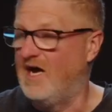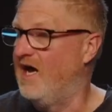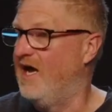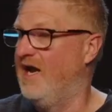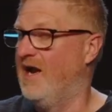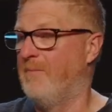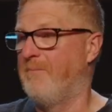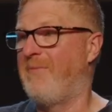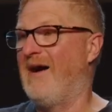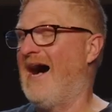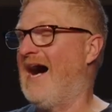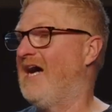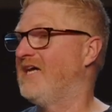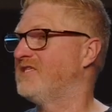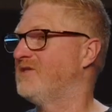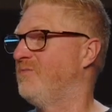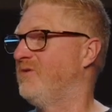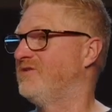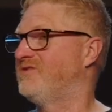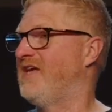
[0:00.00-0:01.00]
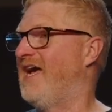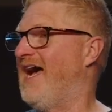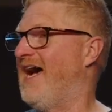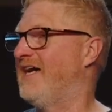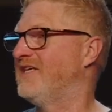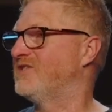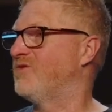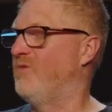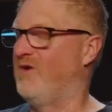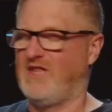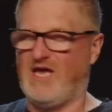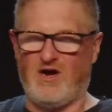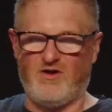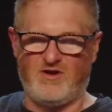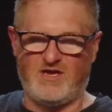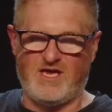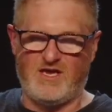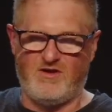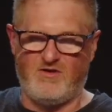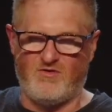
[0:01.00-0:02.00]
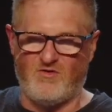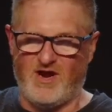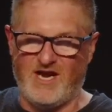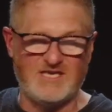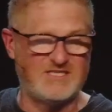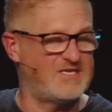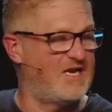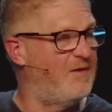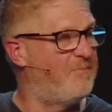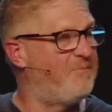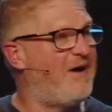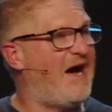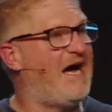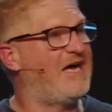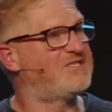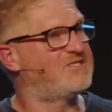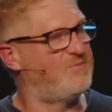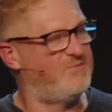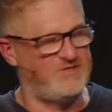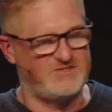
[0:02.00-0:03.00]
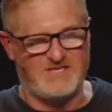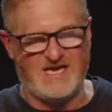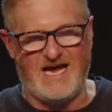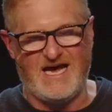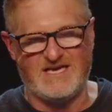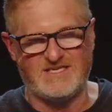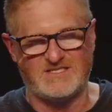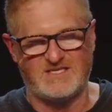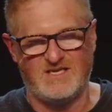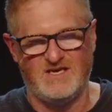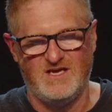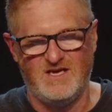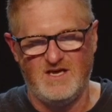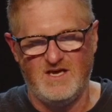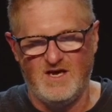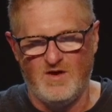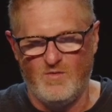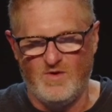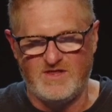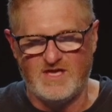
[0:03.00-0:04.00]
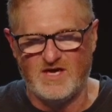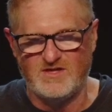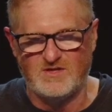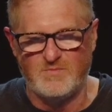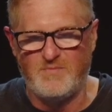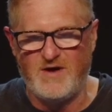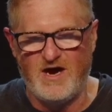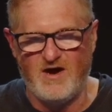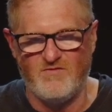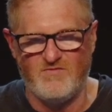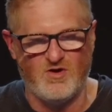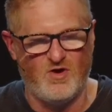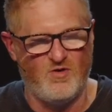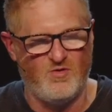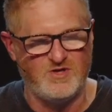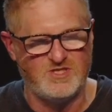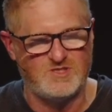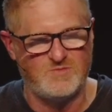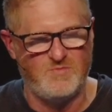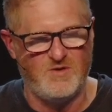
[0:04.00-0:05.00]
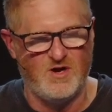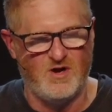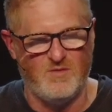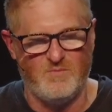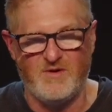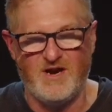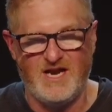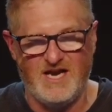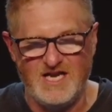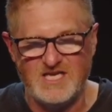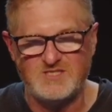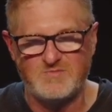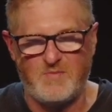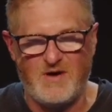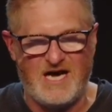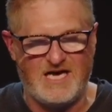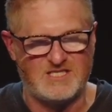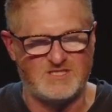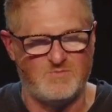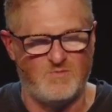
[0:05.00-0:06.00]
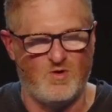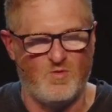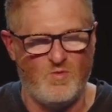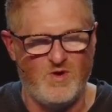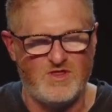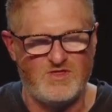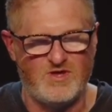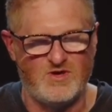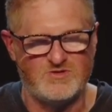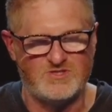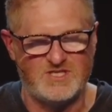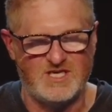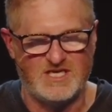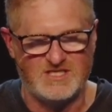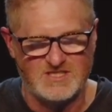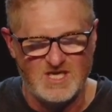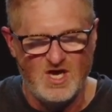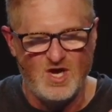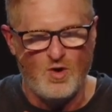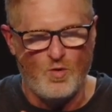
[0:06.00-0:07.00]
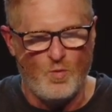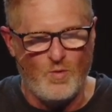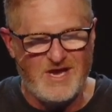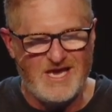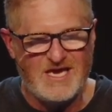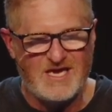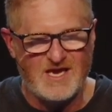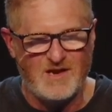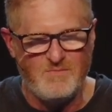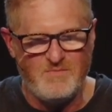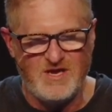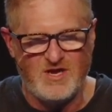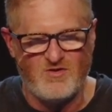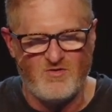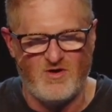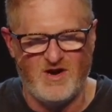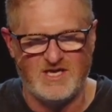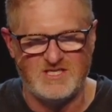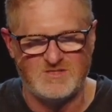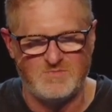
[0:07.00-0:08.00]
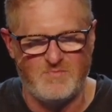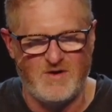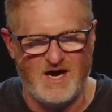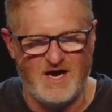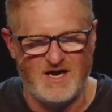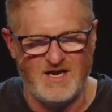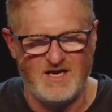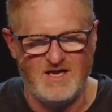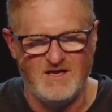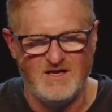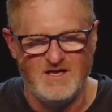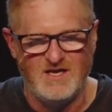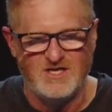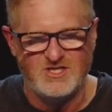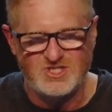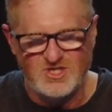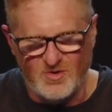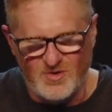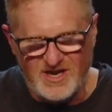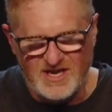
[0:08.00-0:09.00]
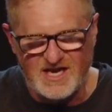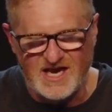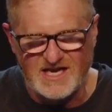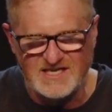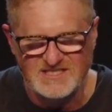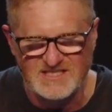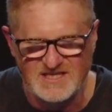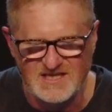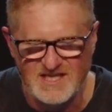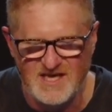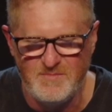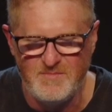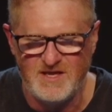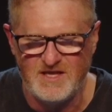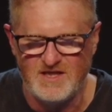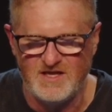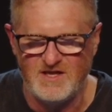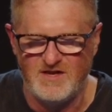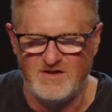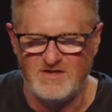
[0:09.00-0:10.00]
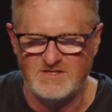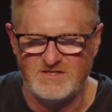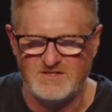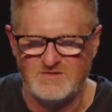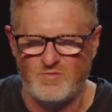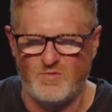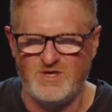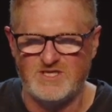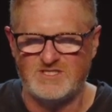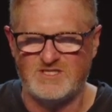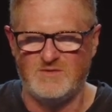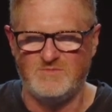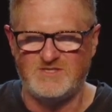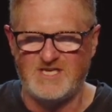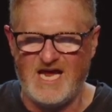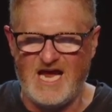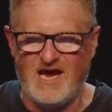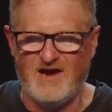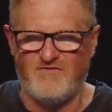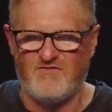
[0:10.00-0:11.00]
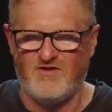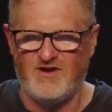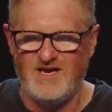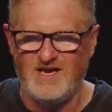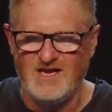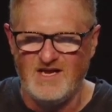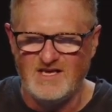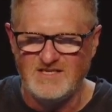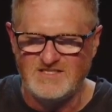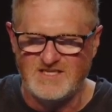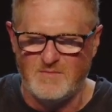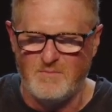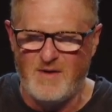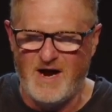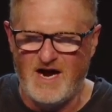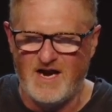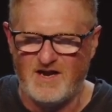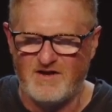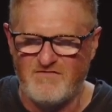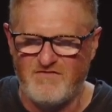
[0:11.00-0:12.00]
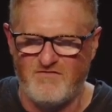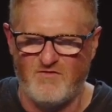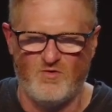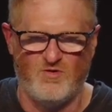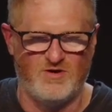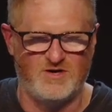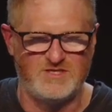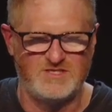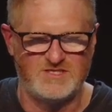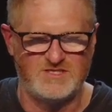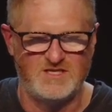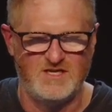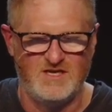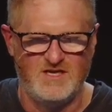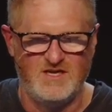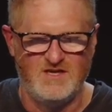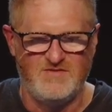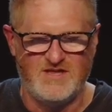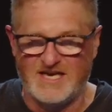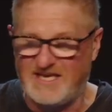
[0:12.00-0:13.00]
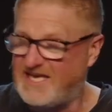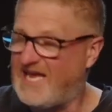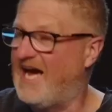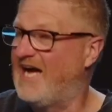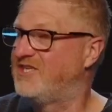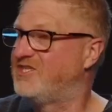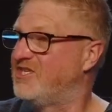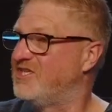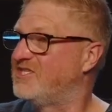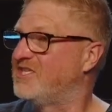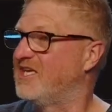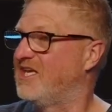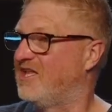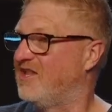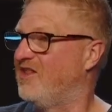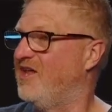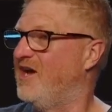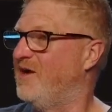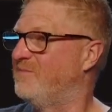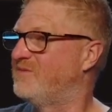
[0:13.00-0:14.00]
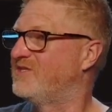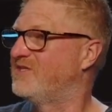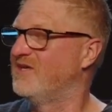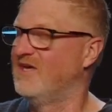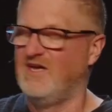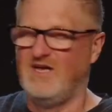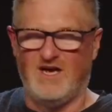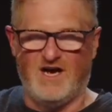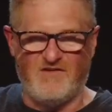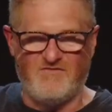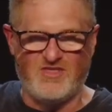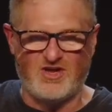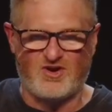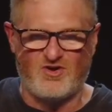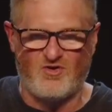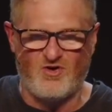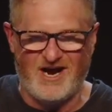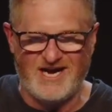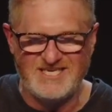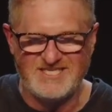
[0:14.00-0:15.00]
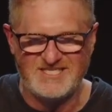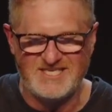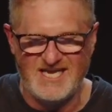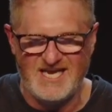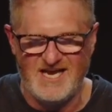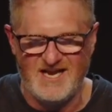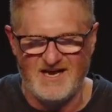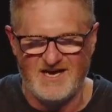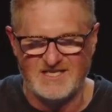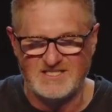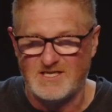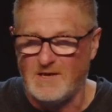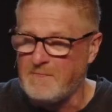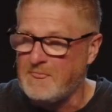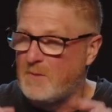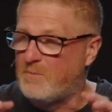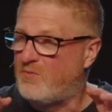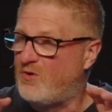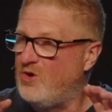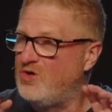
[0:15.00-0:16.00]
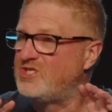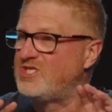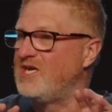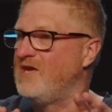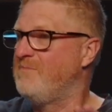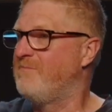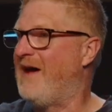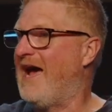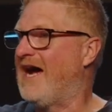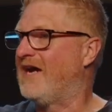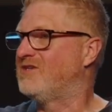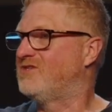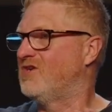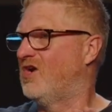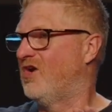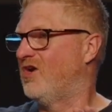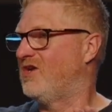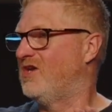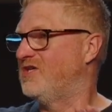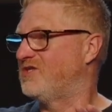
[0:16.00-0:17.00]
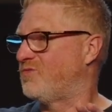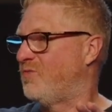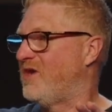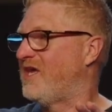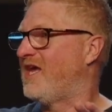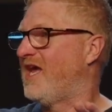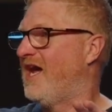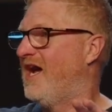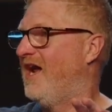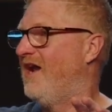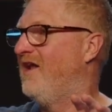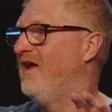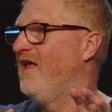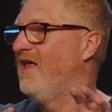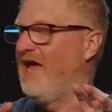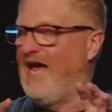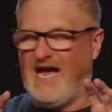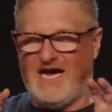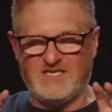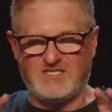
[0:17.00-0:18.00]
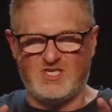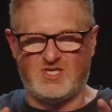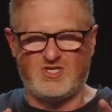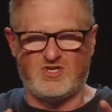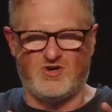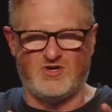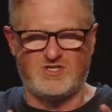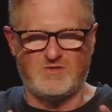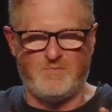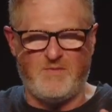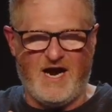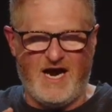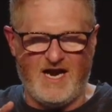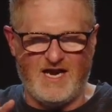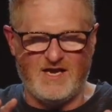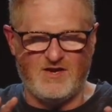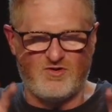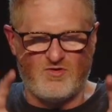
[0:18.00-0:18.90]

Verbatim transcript: An impossible task without grace, an impossible task without the power of the Holy Spirit, but it is possible with those things. We can be Christ's body, showing God's limitless wisdom to every demonic force that catches a glimpse of the Christ in us. Pushing back darkness we can as a church body.